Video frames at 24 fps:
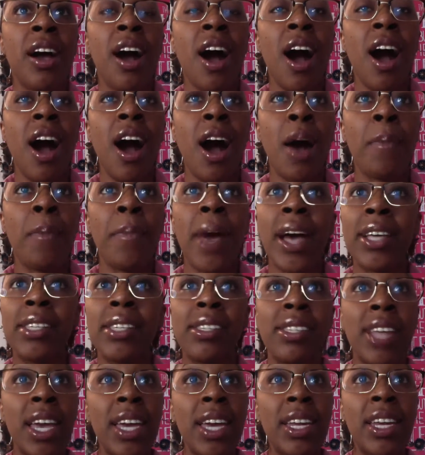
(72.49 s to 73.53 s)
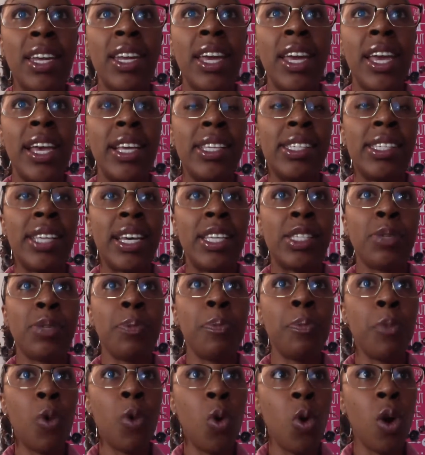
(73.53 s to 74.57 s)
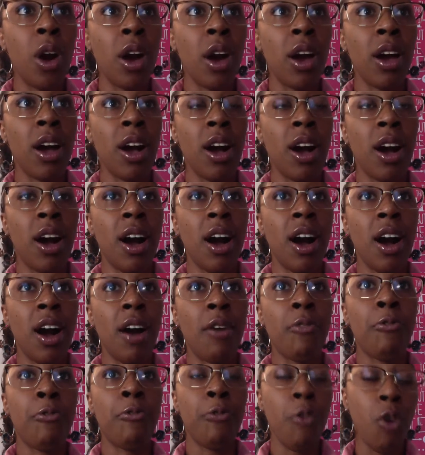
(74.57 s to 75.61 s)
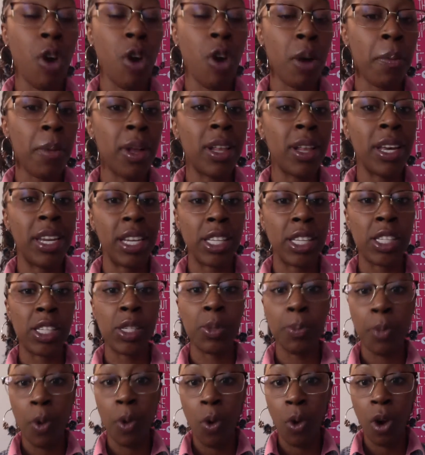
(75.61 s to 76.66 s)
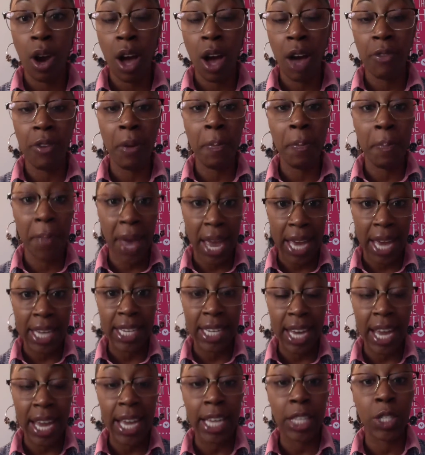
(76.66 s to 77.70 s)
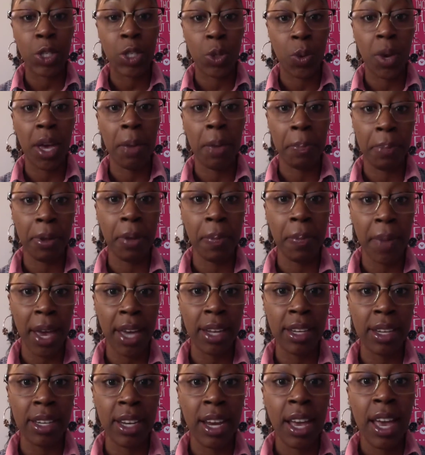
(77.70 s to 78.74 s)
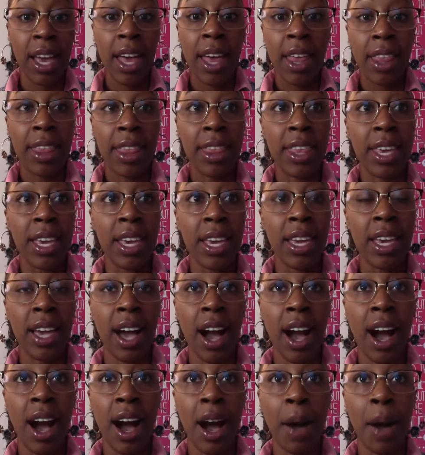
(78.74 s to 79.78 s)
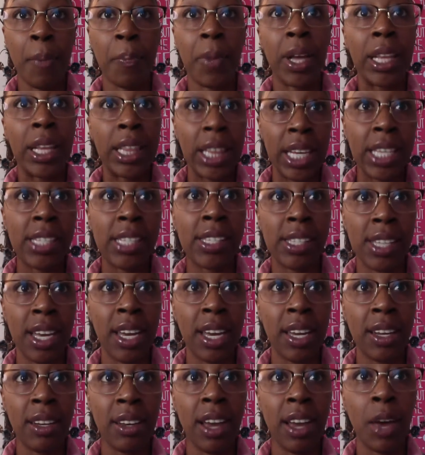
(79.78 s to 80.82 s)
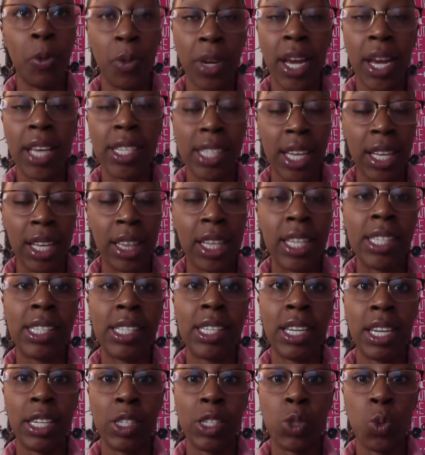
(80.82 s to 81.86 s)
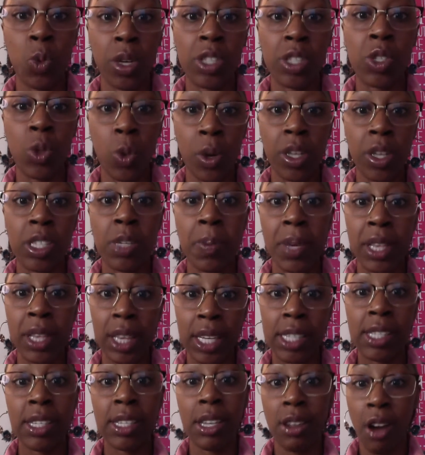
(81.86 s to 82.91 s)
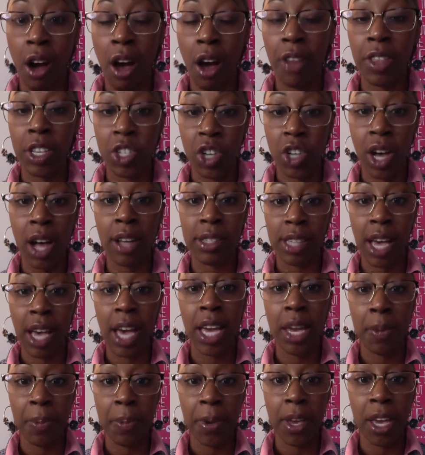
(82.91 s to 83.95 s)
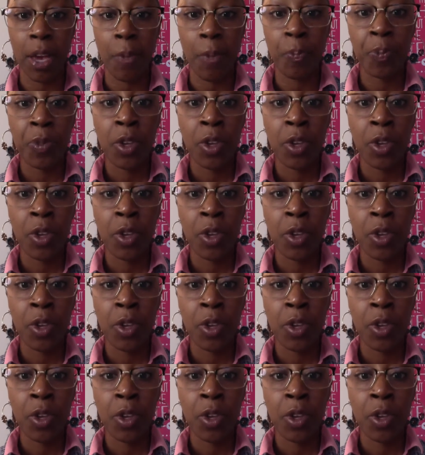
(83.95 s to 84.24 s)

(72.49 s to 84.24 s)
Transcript: as stated, is more formal and it's more of a mandate to implement the listed, and when I say listed, it's what's going to be listed on the child's IEP,